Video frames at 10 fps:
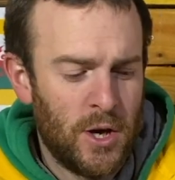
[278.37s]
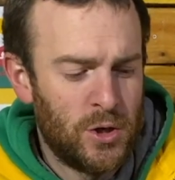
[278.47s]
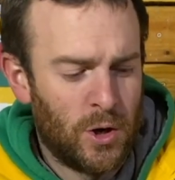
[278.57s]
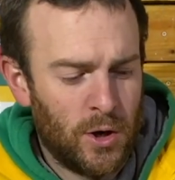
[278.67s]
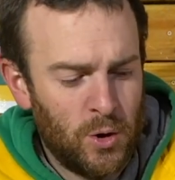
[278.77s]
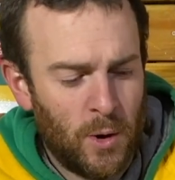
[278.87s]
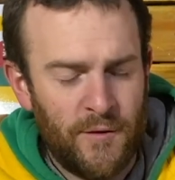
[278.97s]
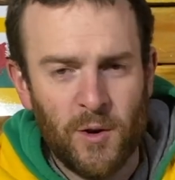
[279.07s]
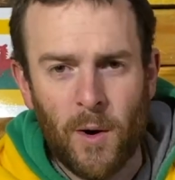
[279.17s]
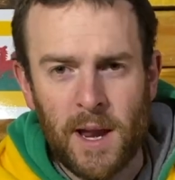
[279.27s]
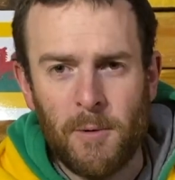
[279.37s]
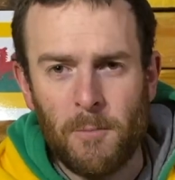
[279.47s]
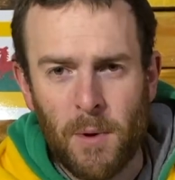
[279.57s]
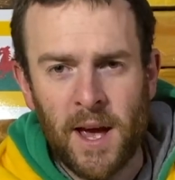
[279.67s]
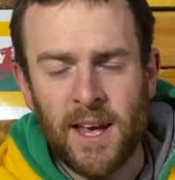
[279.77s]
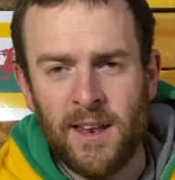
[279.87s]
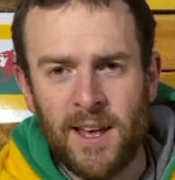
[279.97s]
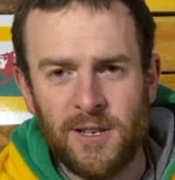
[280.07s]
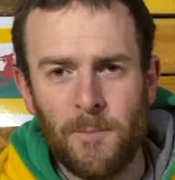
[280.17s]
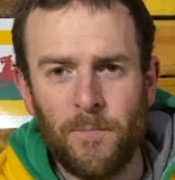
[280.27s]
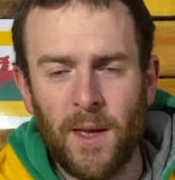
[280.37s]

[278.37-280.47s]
So you don't have to worry about buying this